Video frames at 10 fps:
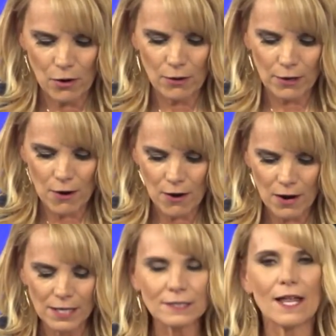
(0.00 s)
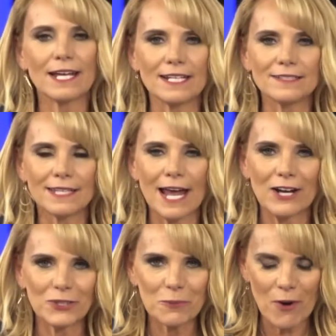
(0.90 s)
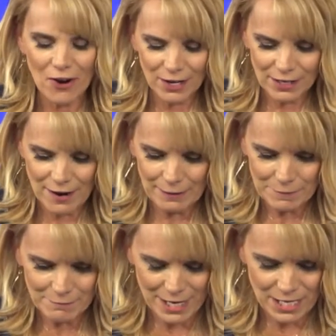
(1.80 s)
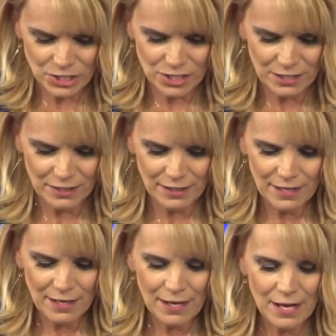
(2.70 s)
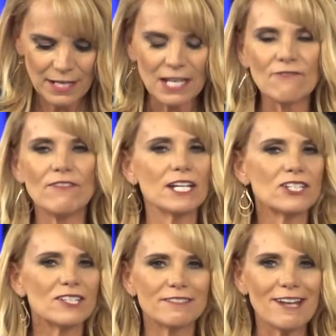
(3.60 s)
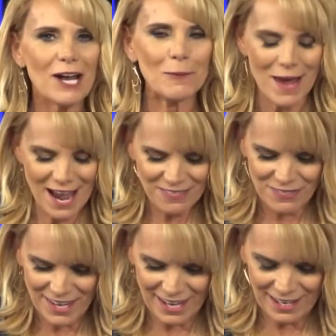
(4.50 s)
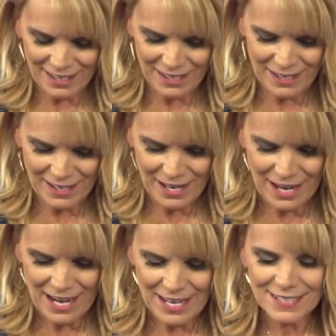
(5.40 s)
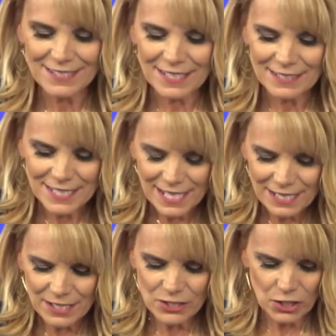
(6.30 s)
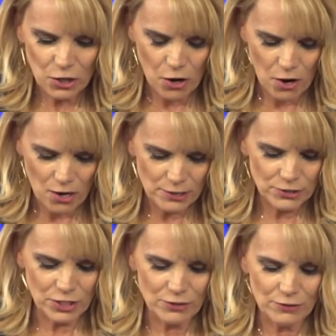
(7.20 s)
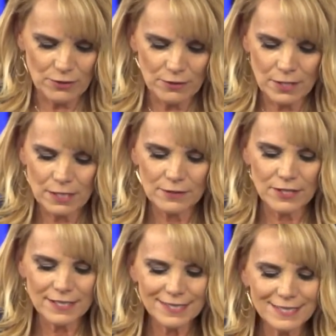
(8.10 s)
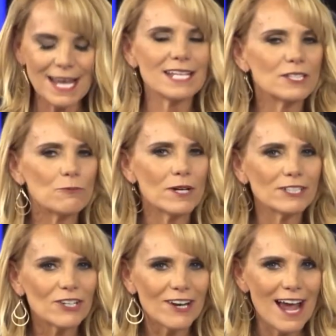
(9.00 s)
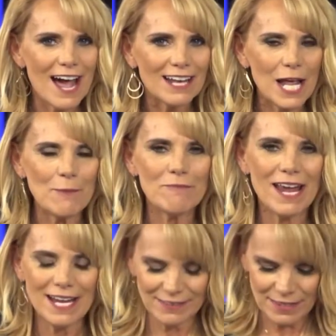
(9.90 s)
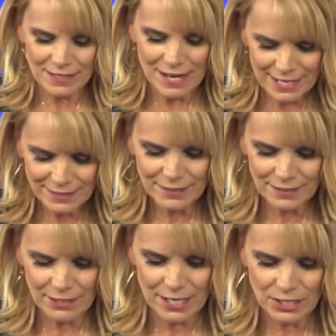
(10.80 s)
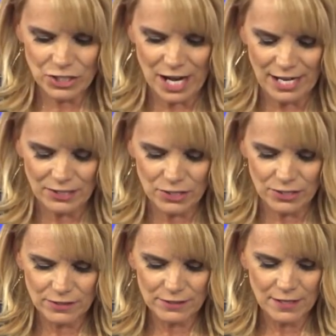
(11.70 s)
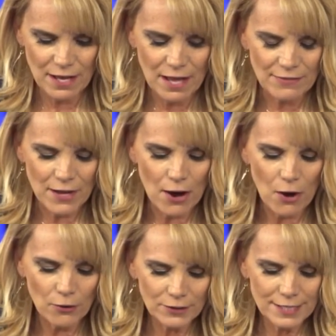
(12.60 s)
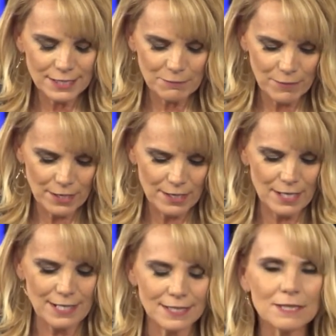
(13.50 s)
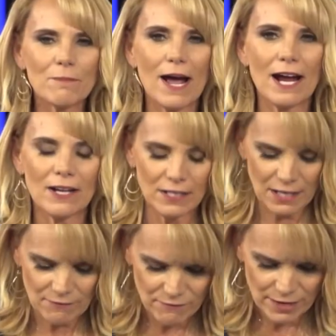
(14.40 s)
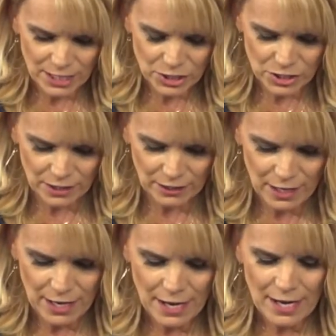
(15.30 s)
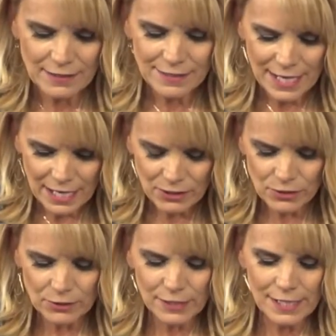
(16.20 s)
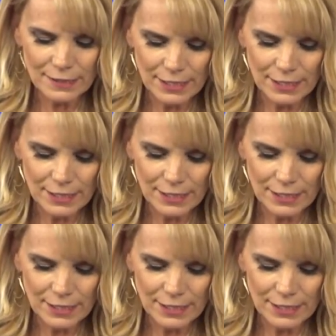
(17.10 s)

or hard like its counterpart, condemnation. Conviction's not a bad thing. It is intended to cause you to assess where you're at and make the necessary changes. The Holy Spirit inspired conviction tenderly